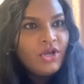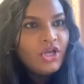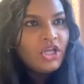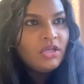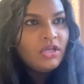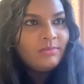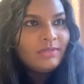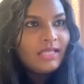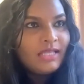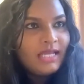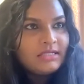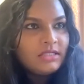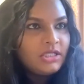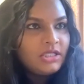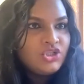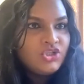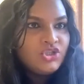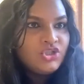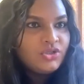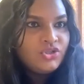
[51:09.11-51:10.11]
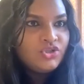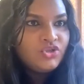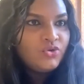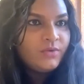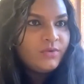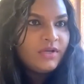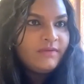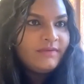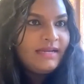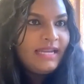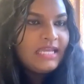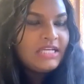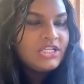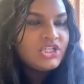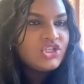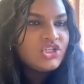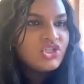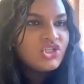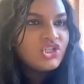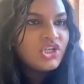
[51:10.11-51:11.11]
he will get enduring
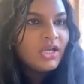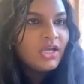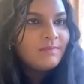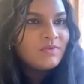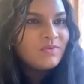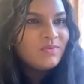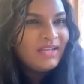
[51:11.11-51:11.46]
relationships.